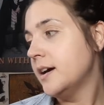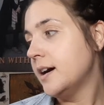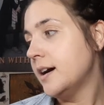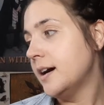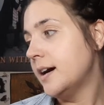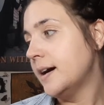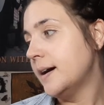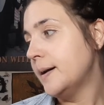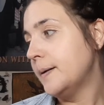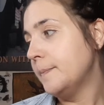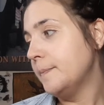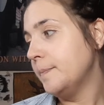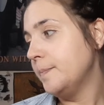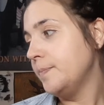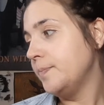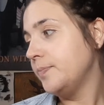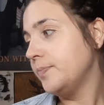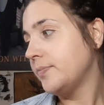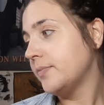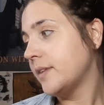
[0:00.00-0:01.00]

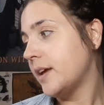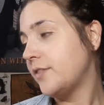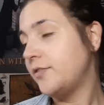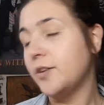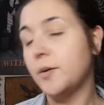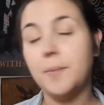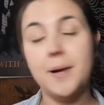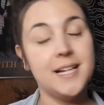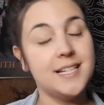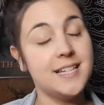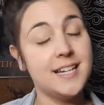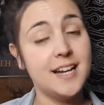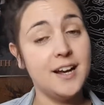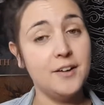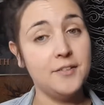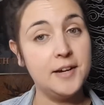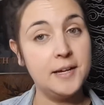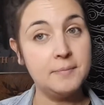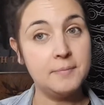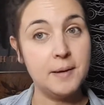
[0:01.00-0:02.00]
I feel better now.
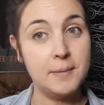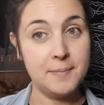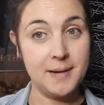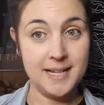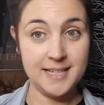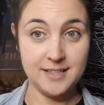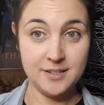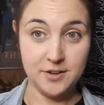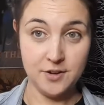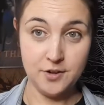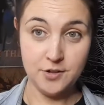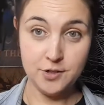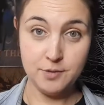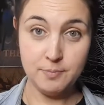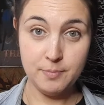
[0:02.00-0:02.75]
I've had my massage,